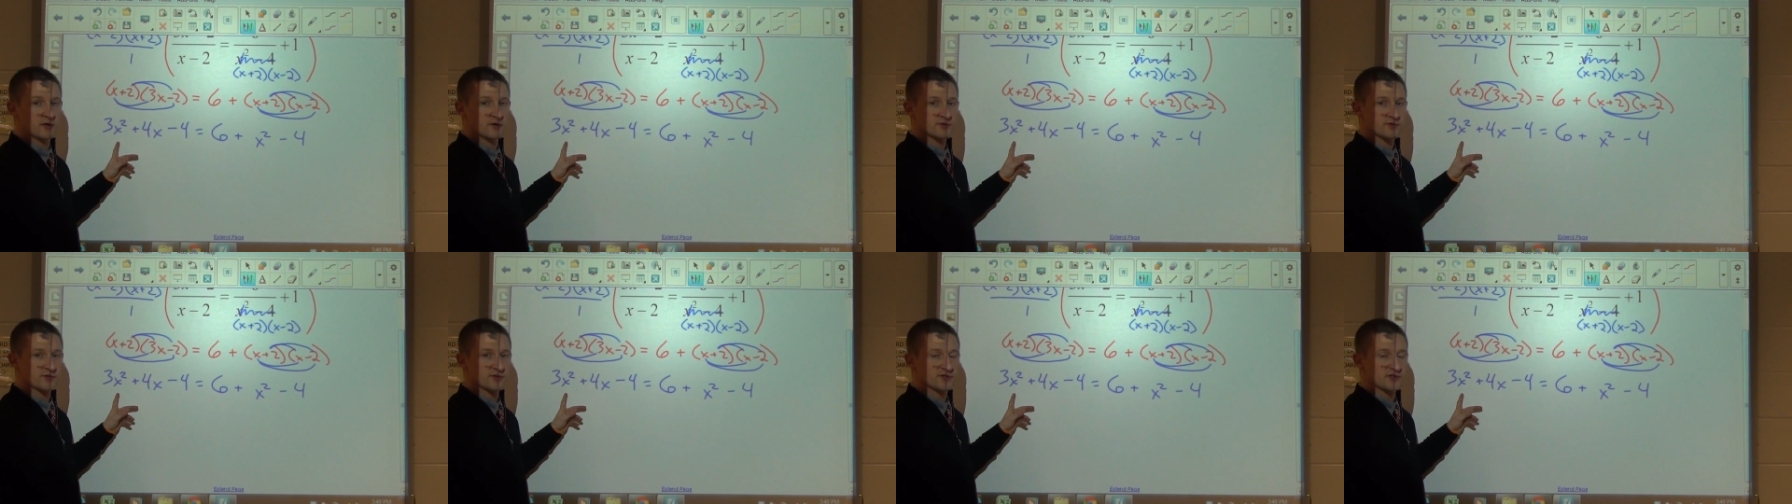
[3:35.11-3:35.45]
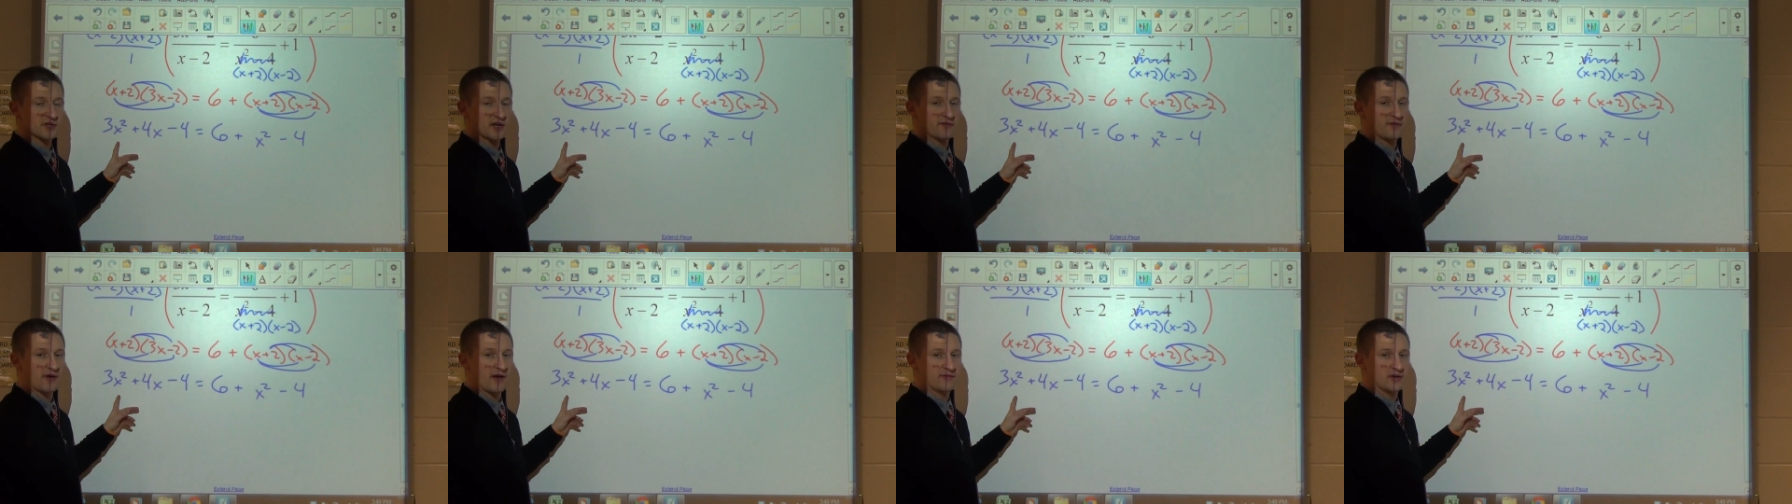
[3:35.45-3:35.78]
So
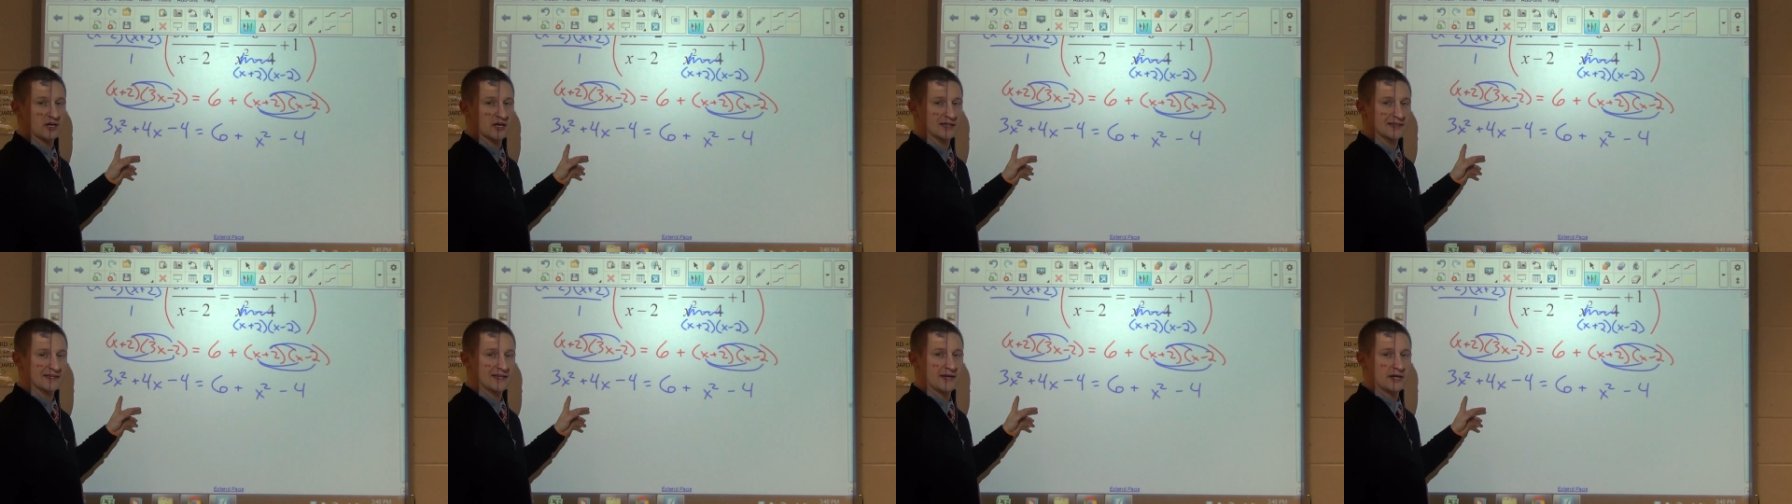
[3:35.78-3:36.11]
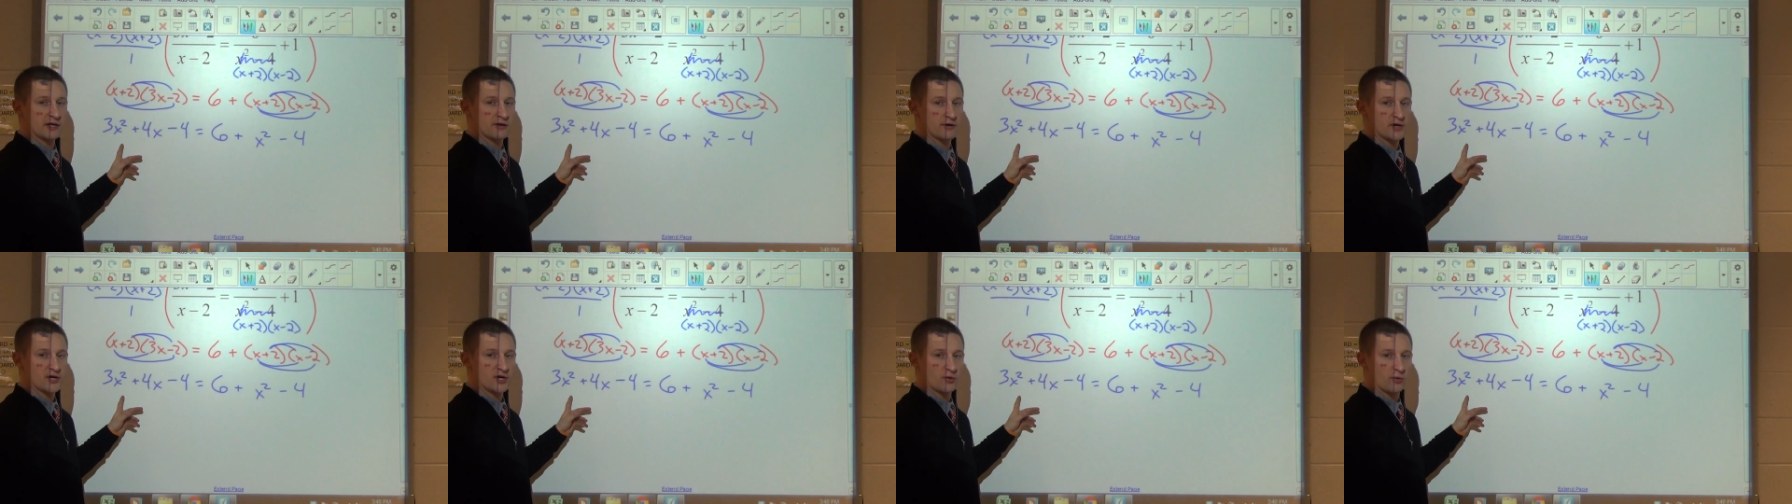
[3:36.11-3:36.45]
instead of having a
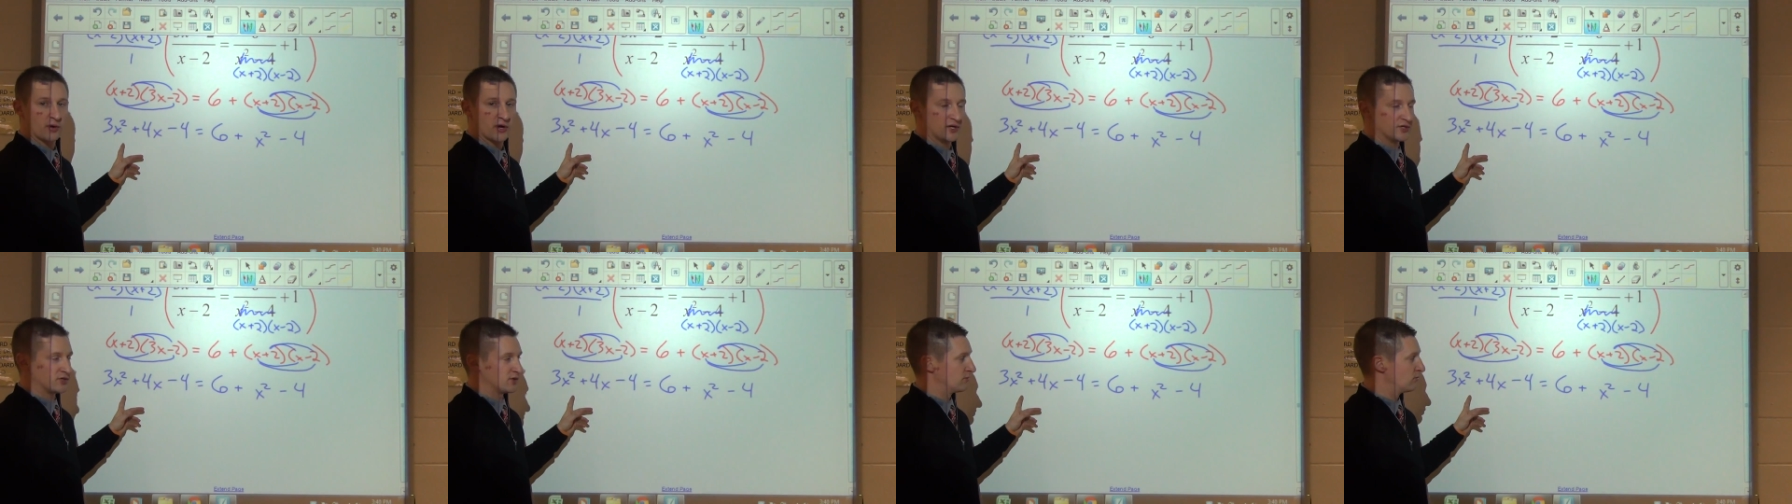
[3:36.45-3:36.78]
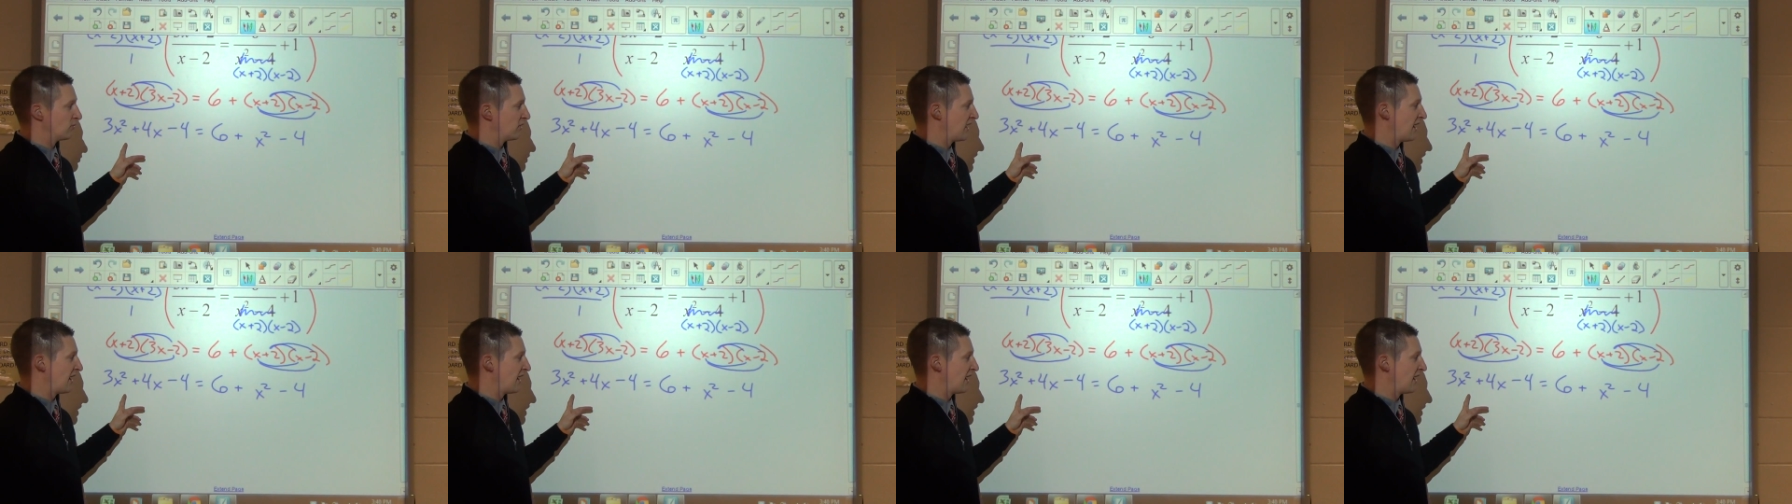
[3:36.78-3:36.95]
linear equation,